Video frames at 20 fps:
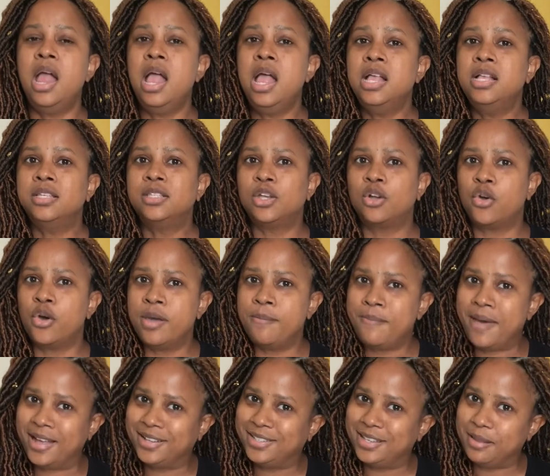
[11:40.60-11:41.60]
So going
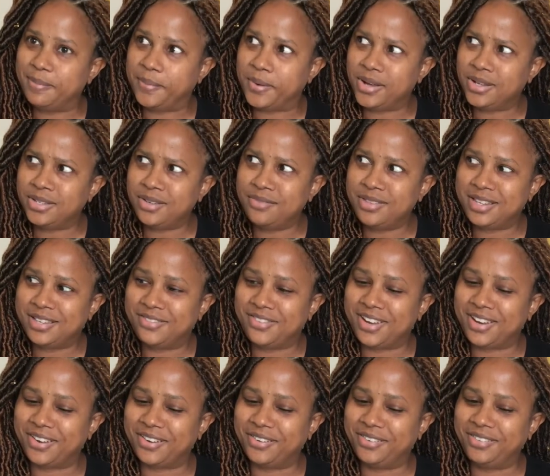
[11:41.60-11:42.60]
back to the point of this
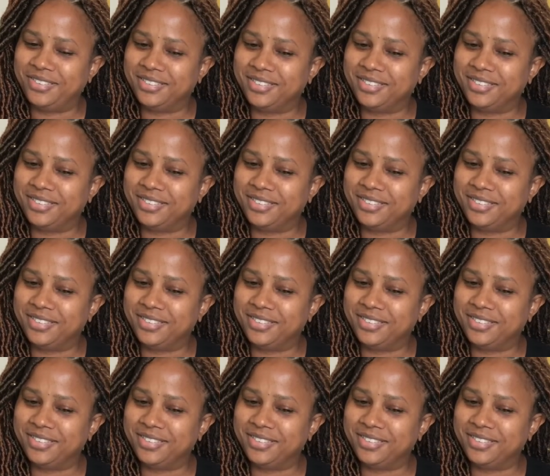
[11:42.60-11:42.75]
video,